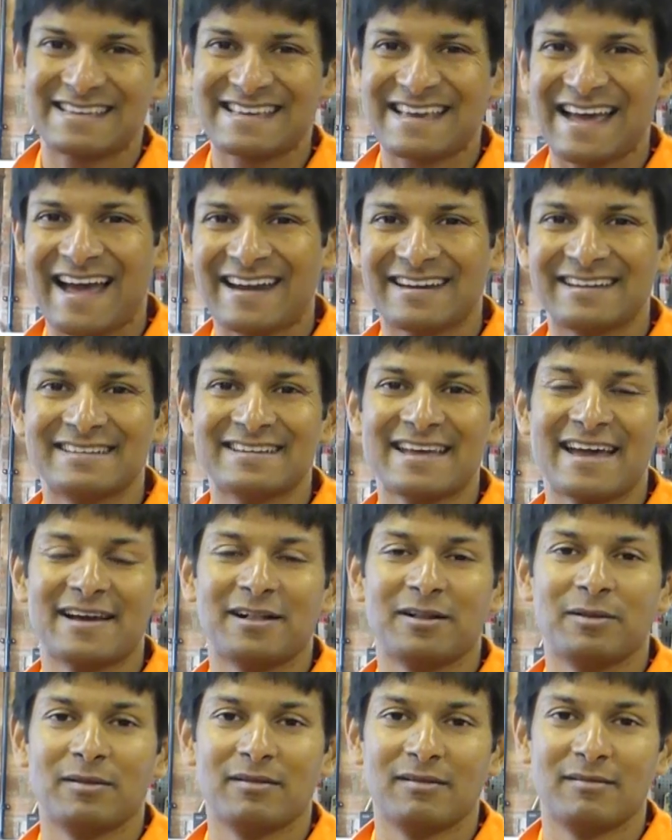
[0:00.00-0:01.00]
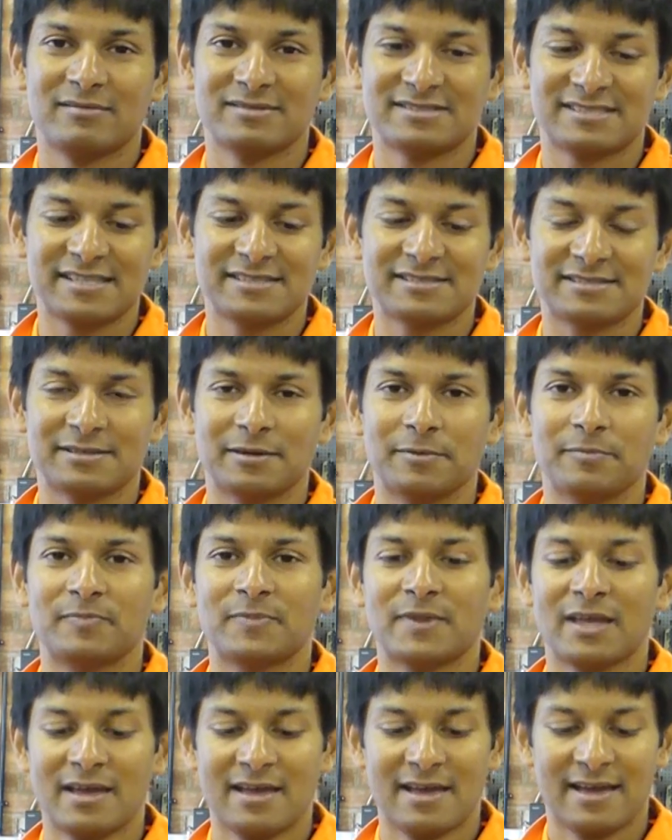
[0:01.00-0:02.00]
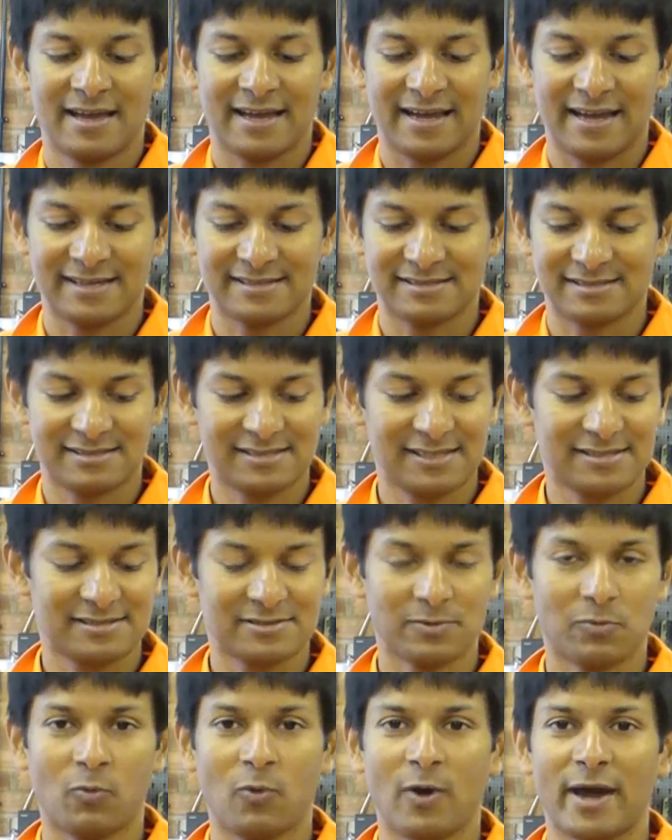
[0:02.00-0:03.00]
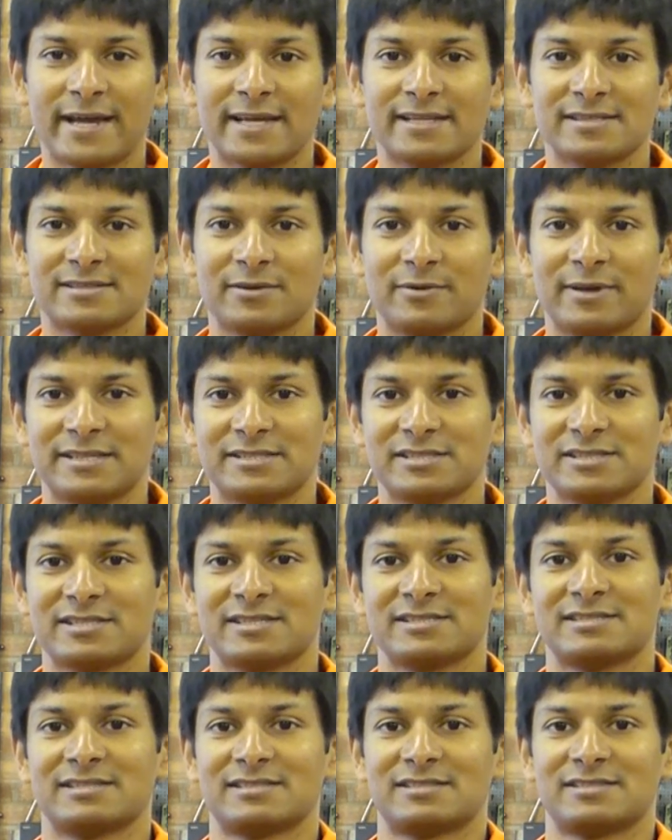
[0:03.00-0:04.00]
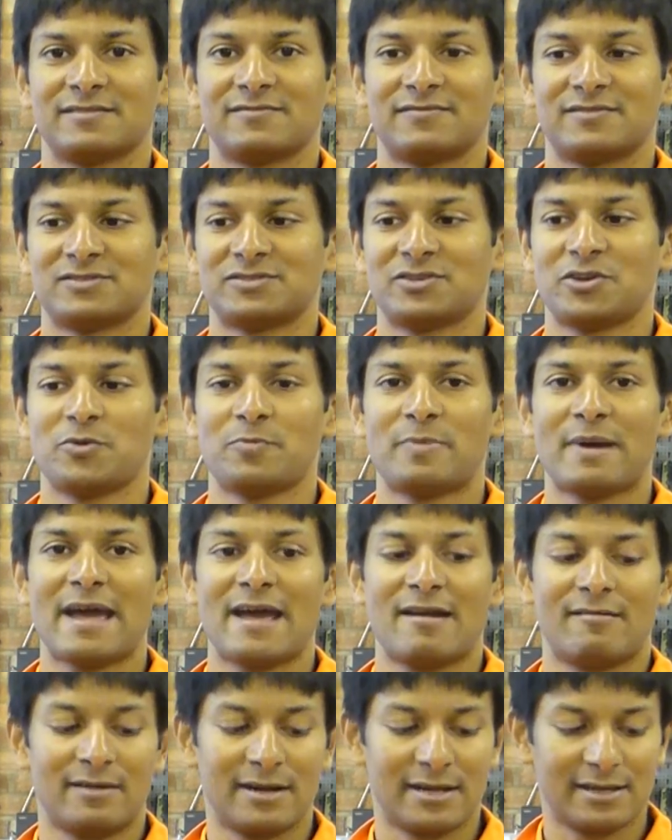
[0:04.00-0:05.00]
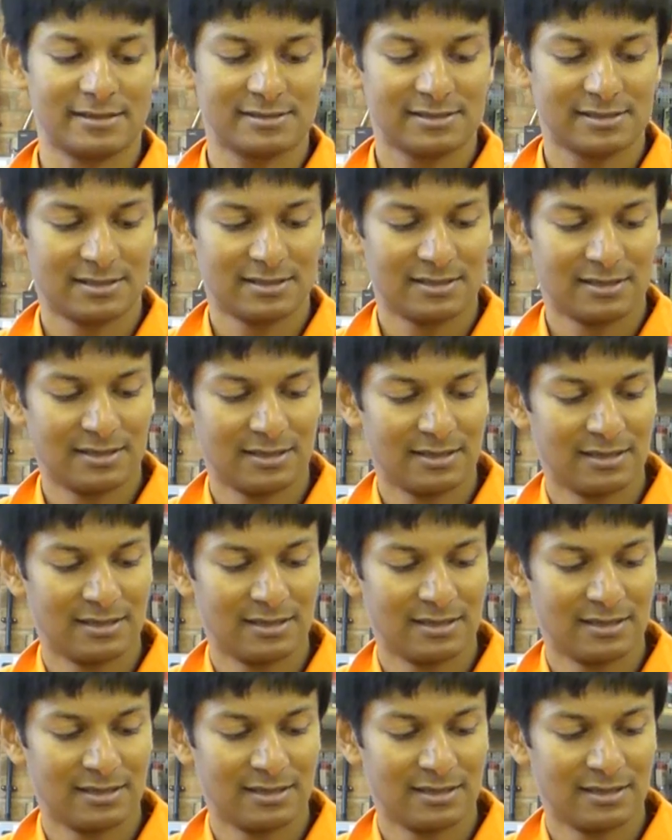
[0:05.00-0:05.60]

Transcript: Cannondale system is the system weight. So it just consists of two bearings